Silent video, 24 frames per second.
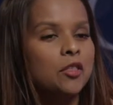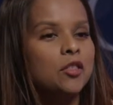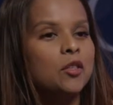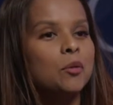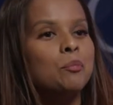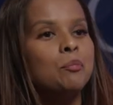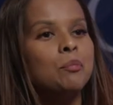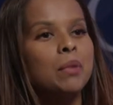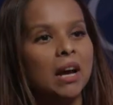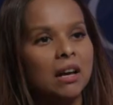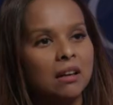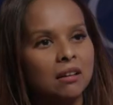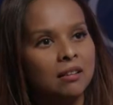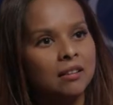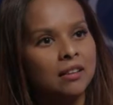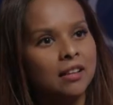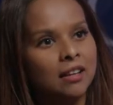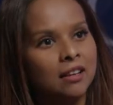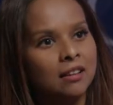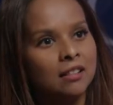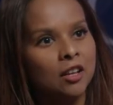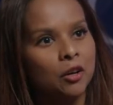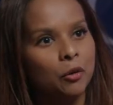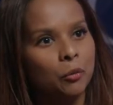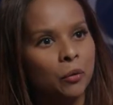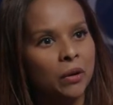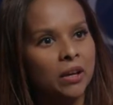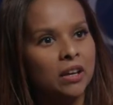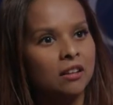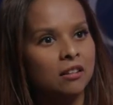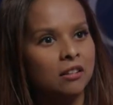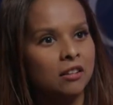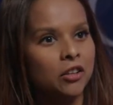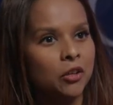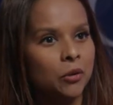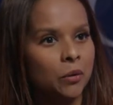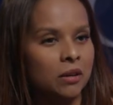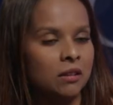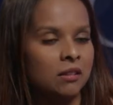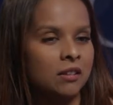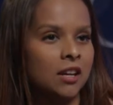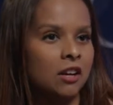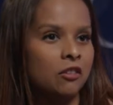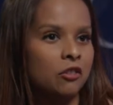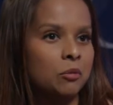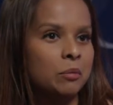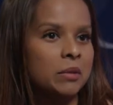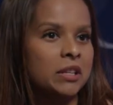The best thing that we as a US
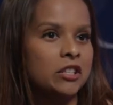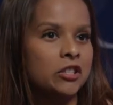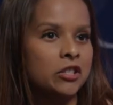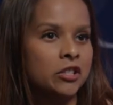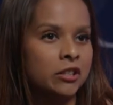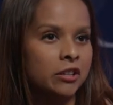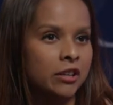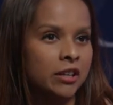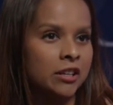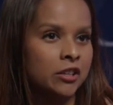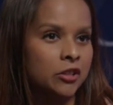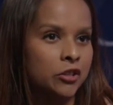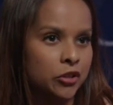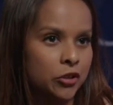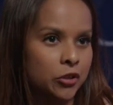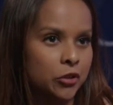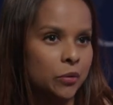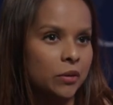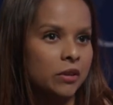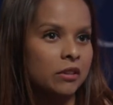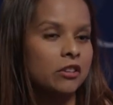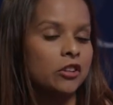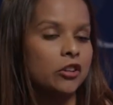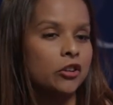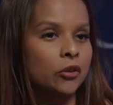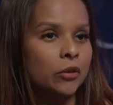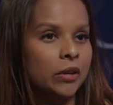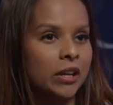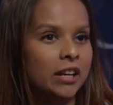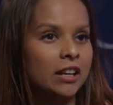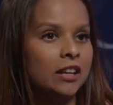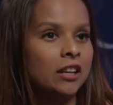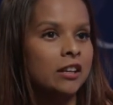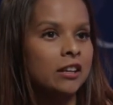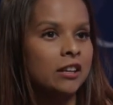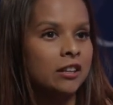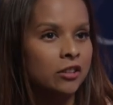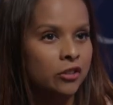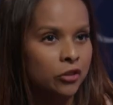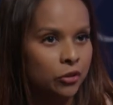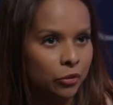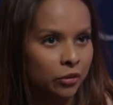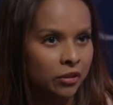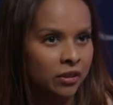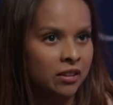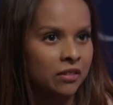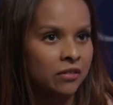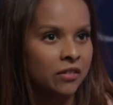government can do is to create a
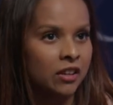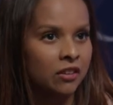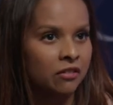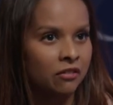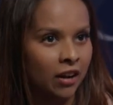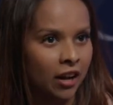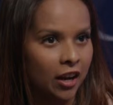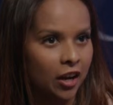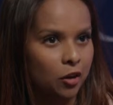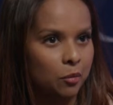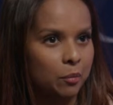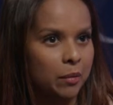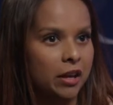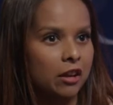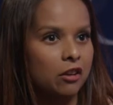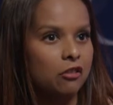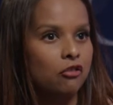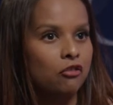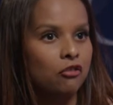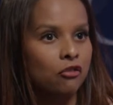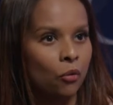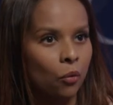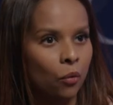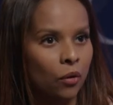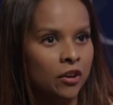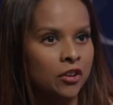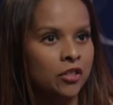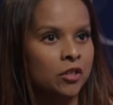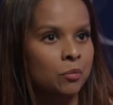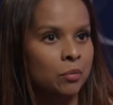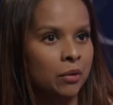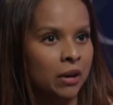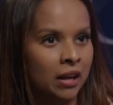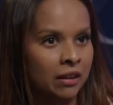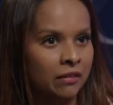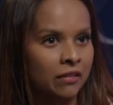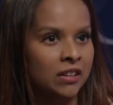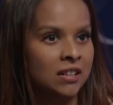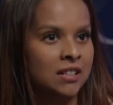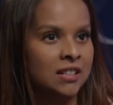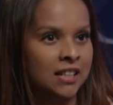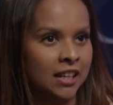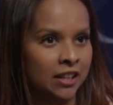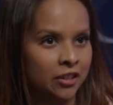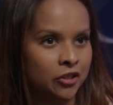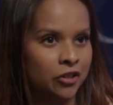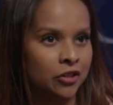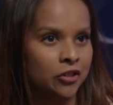conducive environment for the private
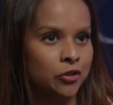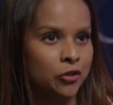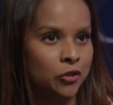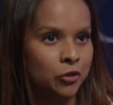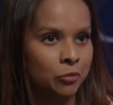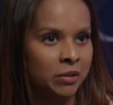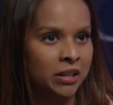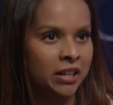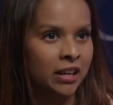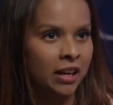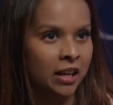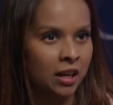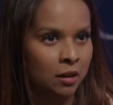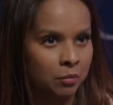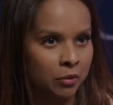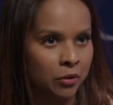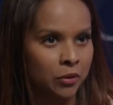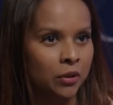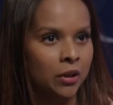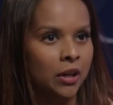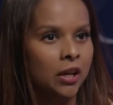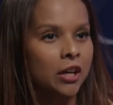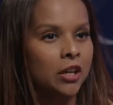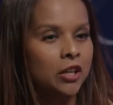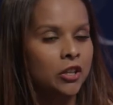sector to be able